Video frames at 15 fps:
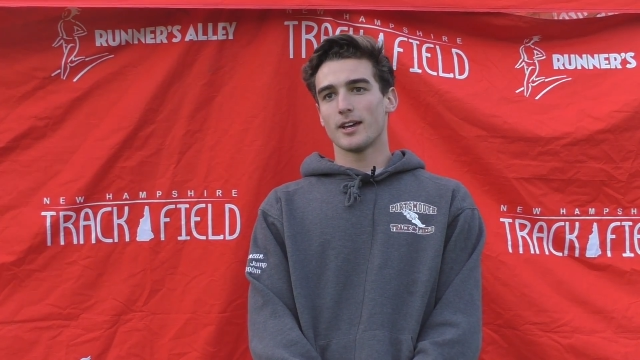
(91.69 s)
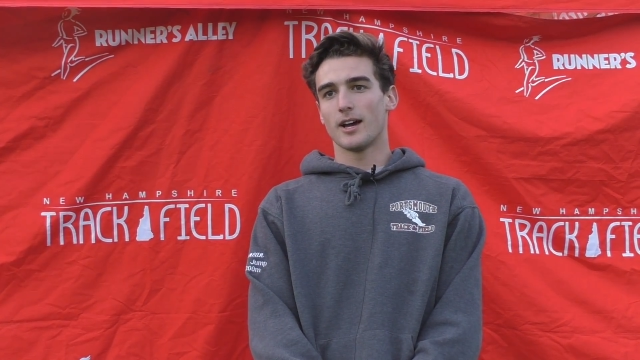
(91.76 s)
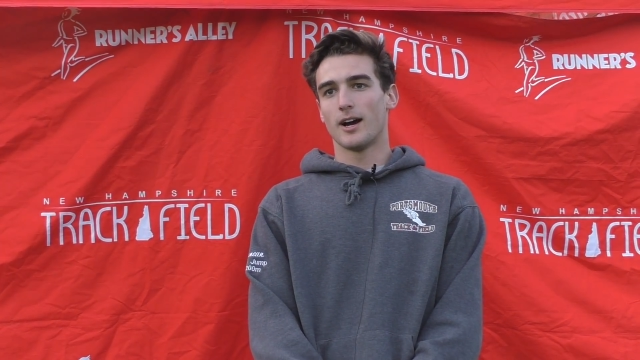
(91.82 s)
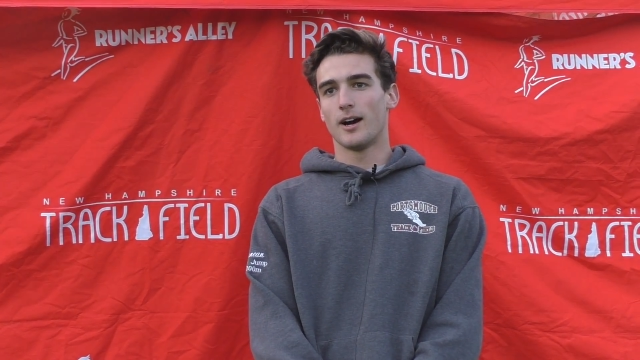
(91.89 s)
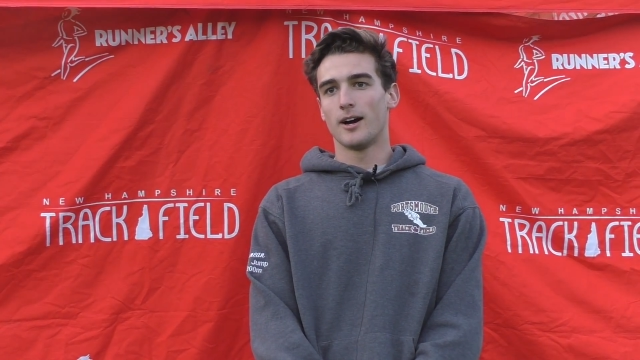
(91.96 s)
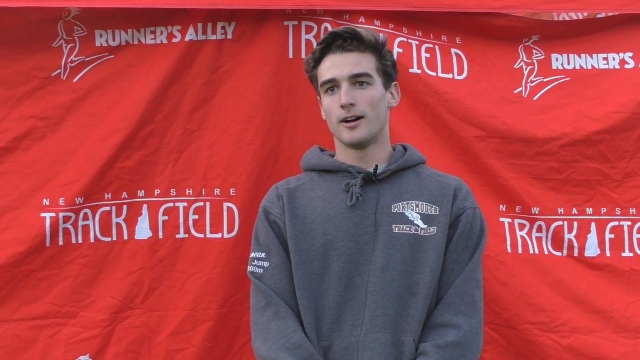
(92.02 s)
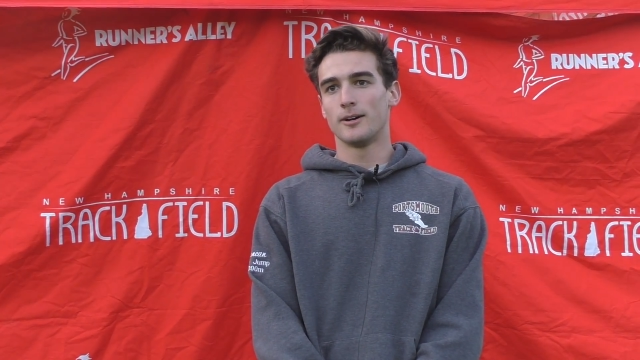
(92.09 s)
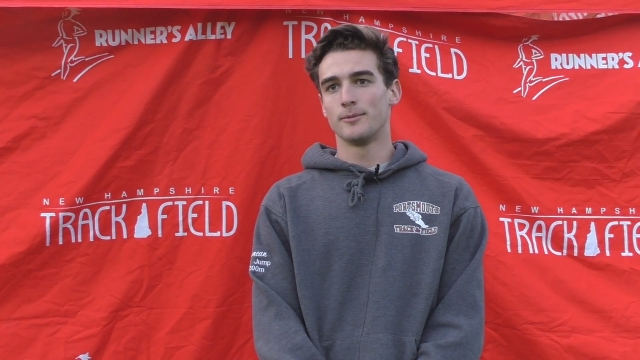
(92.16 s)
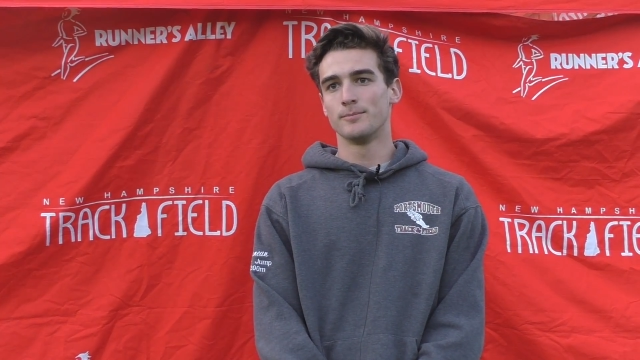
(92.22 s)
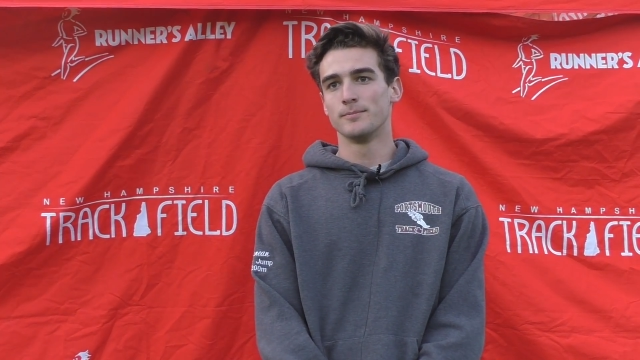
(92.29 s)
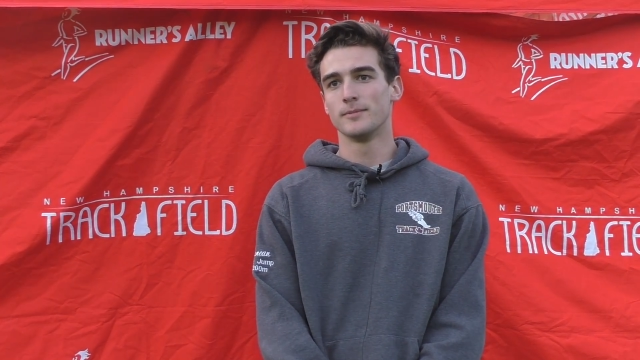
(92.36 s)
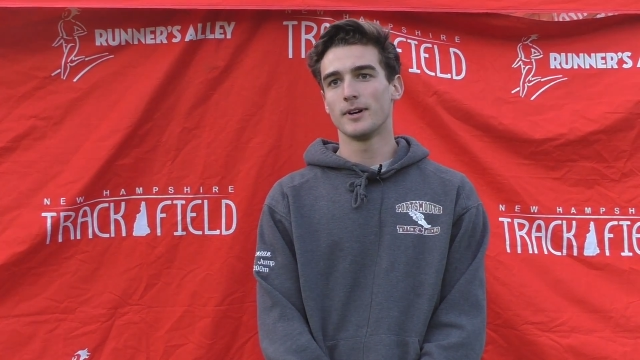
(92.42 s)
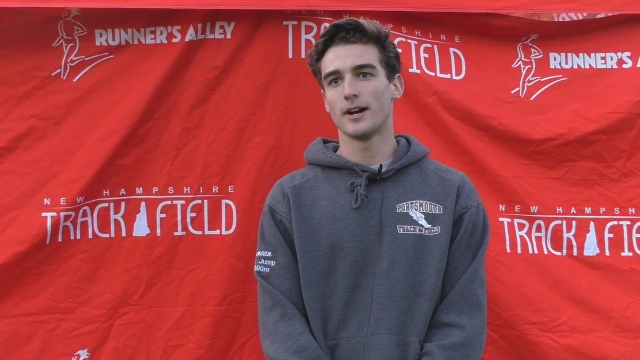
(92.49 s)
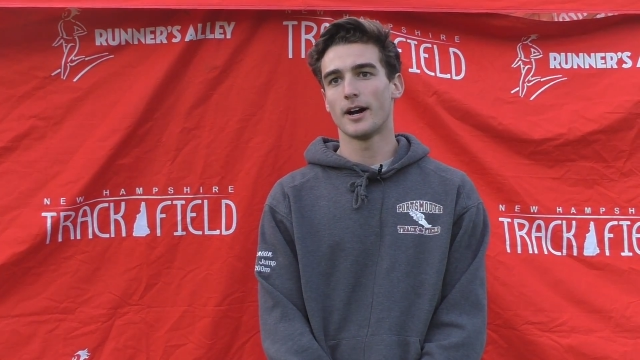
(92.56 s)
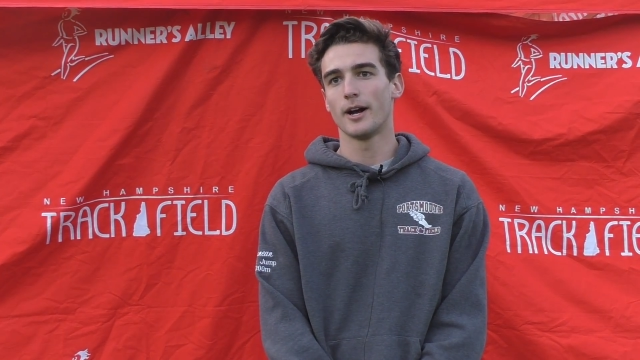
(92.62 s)

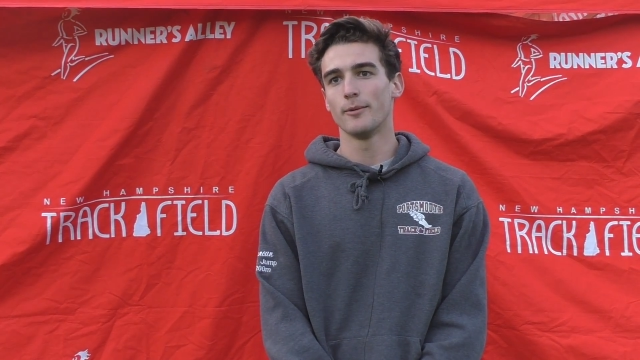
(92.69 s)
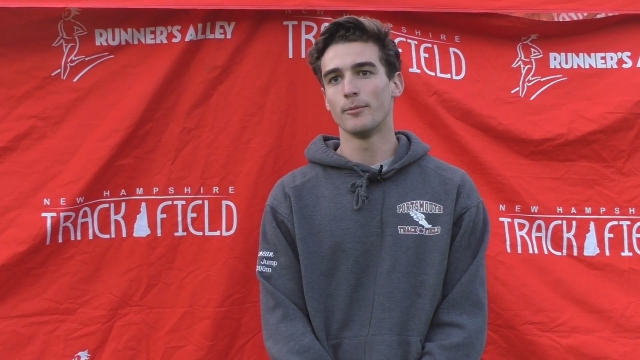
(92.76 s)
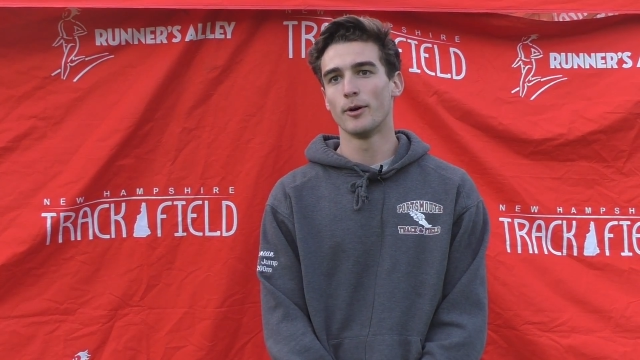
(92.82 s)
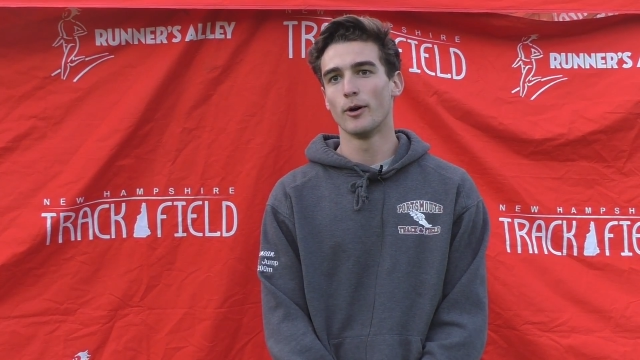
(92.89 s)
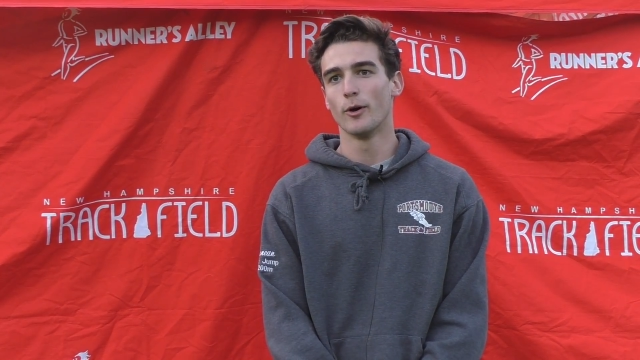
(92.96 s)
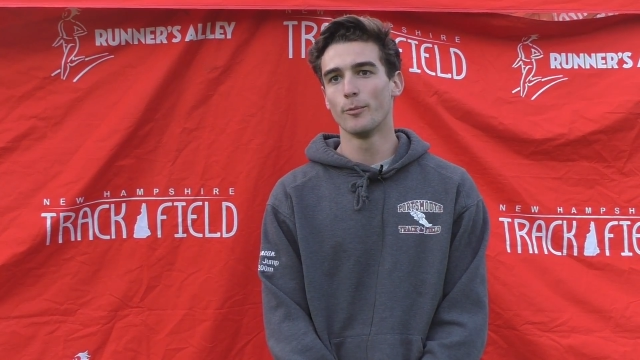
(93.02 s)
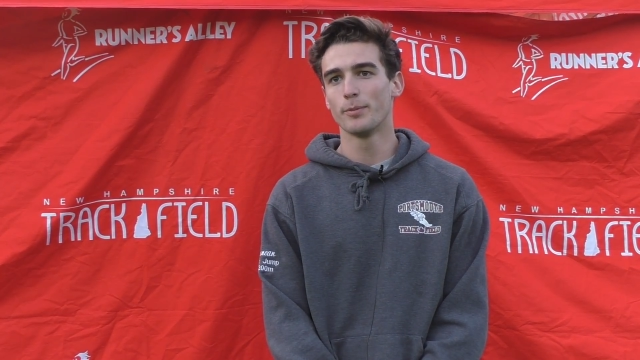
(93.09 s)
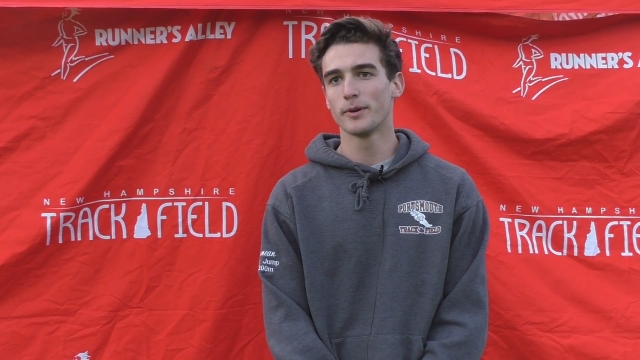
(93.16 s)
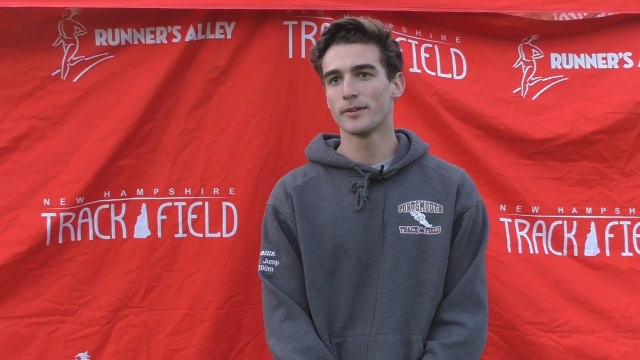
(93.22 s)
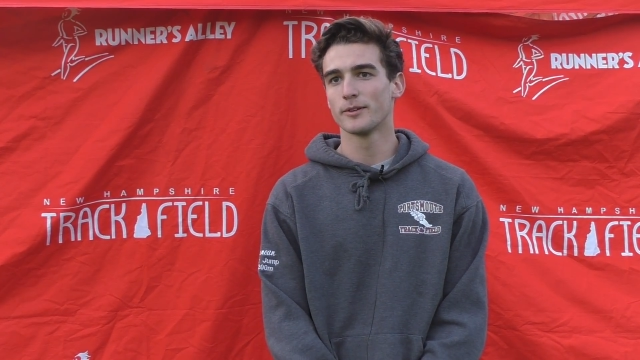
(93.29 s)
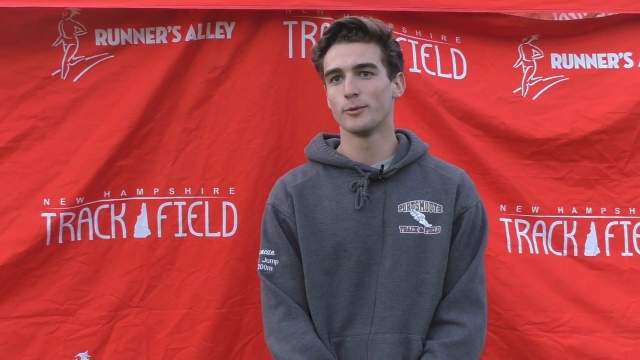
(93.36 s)
Um, I'm hoping